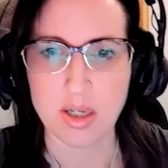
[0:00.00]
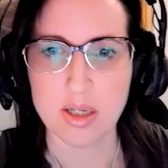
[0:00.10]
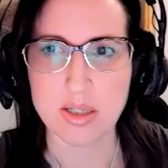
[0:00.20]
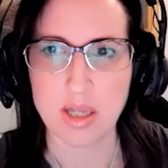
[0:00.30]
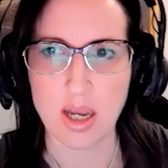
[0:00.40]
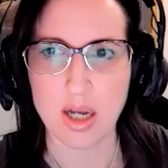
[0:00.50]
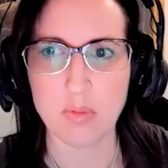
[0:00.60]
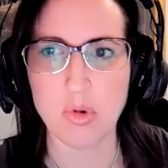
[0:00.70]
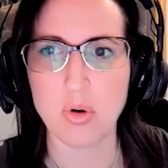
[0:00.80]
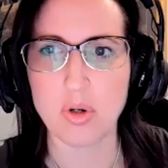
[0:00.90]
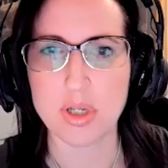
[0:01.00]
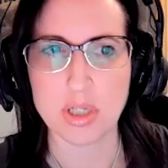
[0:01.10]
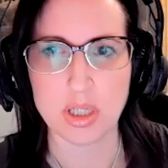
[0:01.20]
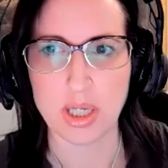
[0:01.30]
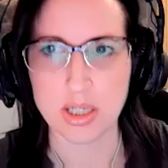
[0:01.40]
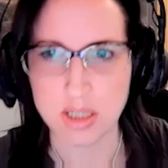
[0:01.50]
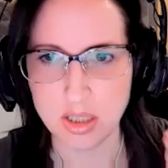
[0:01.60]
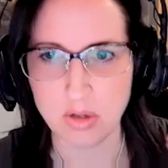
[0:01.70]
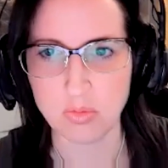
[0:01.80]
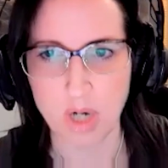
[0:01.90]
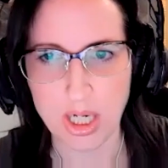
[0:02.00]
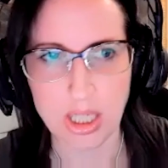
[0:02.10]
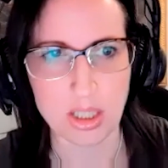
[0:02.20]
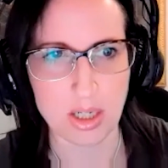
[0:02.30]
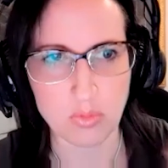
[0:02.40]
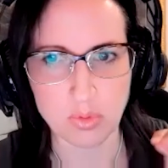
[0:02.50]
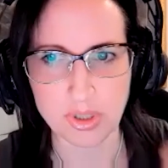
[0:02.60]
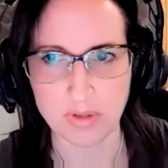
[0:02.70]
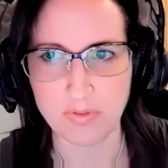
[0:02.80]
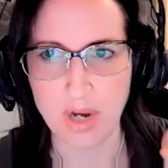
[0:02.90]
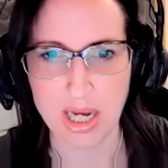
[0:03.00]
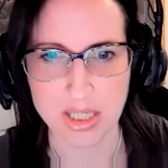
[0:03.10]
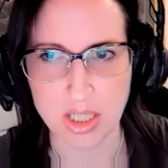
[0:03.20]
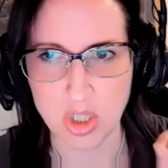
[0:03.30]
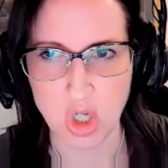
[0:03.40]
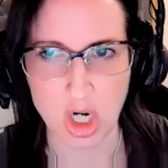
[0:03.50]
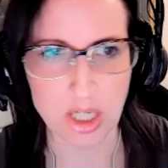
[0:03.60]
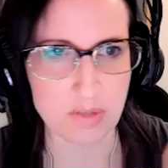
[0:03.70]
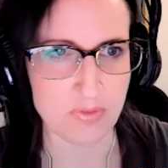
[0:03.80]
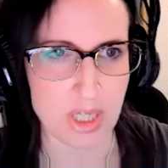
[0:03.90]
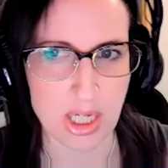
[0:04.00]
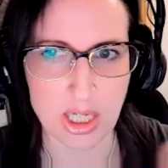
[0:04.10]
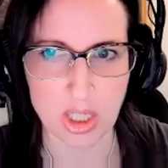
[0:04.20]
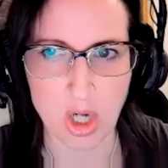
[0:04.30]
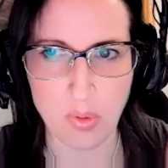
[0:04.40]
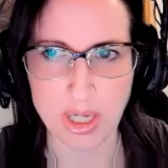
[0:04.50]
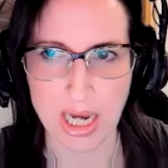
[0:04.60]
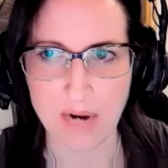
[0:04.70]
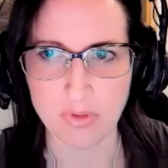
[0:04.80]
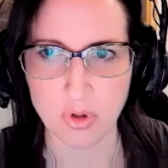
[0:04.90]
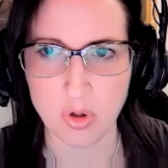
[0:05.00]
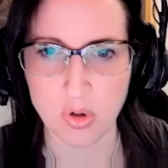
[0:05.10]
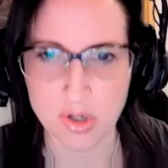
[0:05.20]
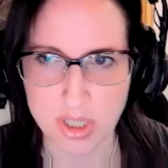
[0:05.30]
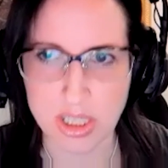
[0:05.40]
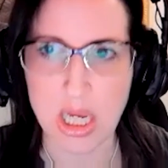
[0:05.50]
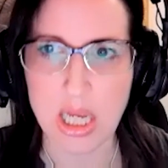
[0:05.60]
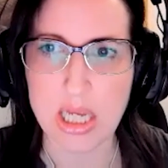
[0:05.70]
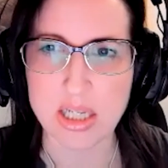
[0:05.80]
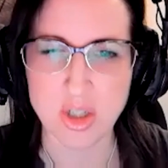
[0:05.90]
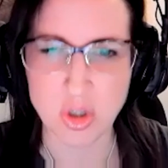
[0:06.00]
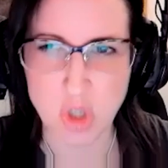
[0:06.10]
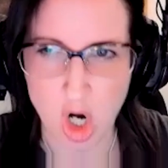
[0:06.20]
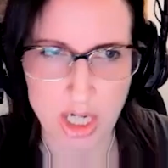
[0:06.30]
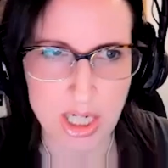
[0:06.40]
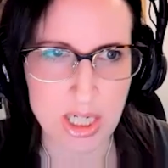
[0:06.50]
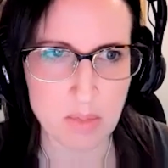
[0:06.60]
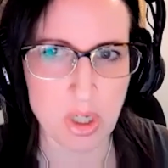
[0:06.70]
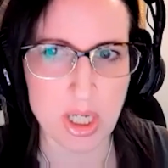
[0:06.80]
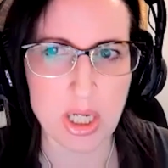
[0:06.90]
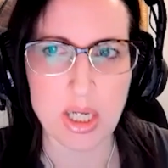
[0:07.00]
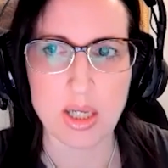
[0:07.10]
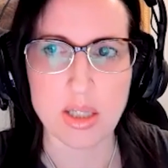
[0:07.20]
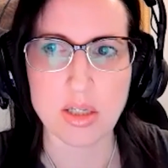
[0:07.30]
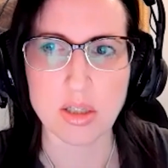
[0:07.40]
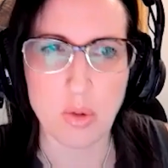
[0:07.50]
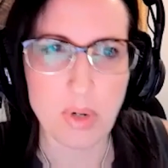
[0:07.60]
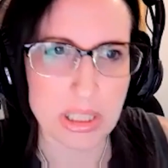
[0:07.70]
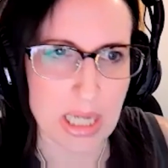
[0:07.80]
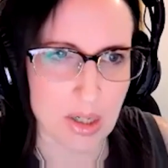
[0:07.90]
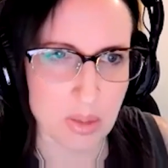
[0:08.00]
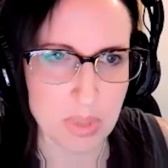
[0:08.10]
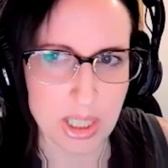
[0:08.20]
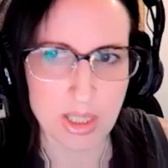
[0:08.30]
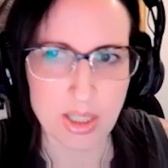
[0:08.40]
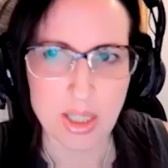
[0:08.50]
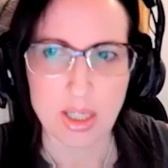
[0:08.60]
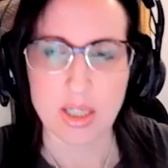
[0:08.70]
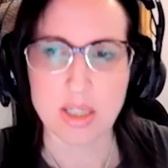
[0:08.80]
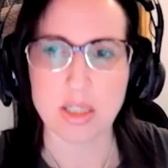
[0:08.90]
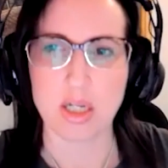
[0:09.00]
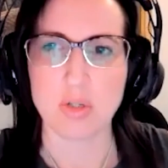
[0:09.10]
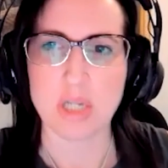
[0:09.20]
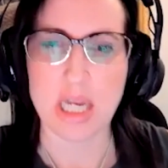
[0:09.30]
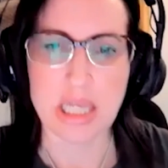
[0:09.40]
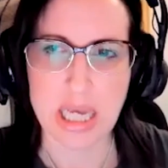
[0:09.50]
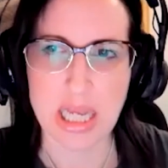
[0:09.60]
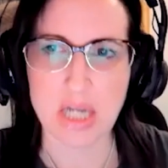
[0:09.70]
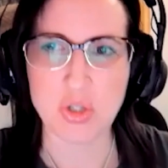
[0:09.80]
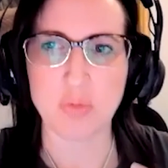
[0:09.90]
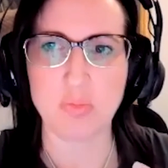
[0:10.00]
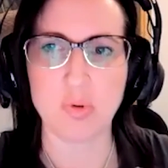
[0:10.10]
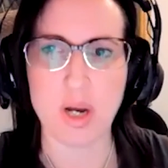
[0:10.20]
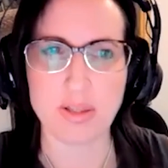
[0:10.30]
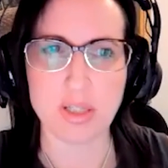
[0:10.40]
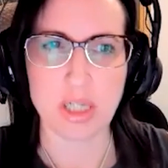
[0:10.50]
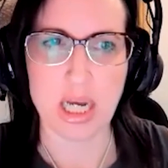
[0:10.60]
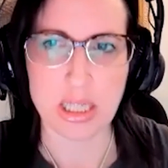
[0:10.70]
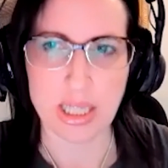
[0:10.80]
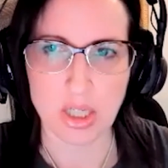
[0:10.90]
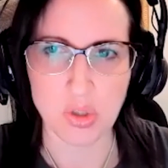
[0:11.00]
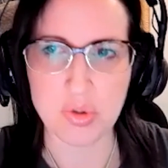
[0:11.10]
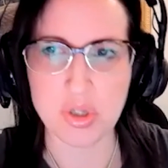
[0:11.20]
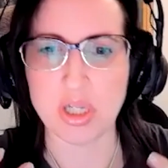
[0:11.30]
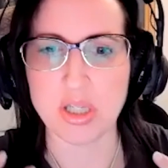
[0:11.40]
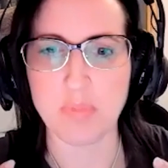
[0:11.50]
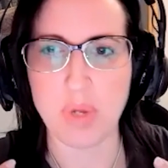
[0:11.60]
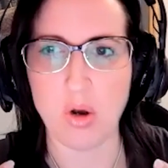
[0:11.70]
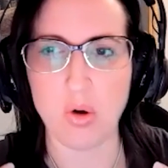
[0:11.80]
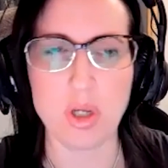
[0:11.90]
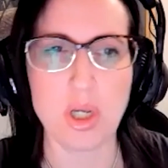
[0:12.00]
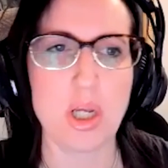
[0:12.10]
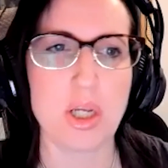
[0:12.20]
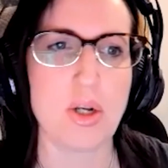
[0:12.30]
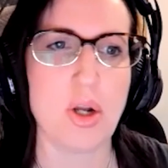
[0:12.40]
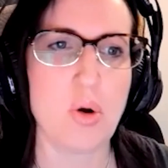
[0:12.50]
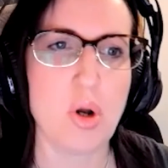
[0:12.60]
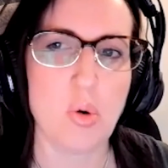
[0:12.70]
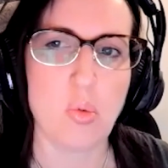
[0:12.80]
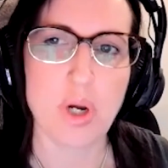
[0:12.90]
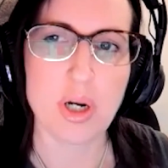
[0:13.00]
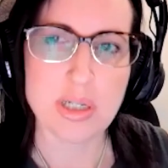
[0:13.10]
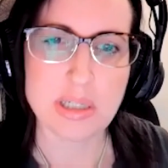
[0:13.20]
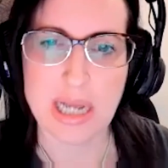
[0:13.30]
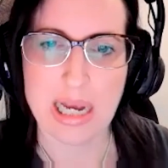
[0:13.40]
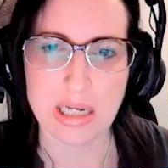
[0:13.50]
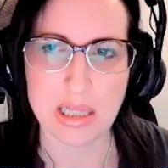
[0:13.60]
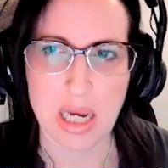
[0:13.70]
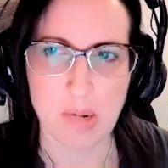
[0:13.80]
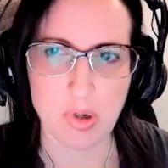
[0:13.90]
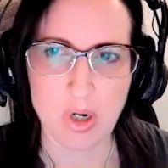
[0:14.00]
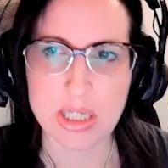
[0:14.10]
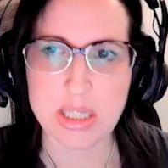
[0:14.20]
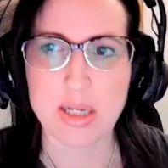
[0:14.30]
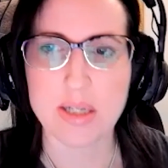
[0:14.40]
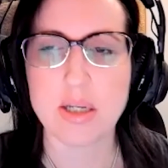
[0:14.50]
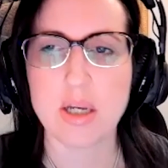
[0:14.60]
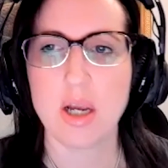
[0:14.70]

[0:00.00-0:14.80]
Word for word: Is the animal, is it like still running like really fast and target feeding and going after it? Or is it still targeting, but it's slowing down a bit? It's, you know, taking that extra breath to kind of like loosen its belt. You know, where is it at in that process?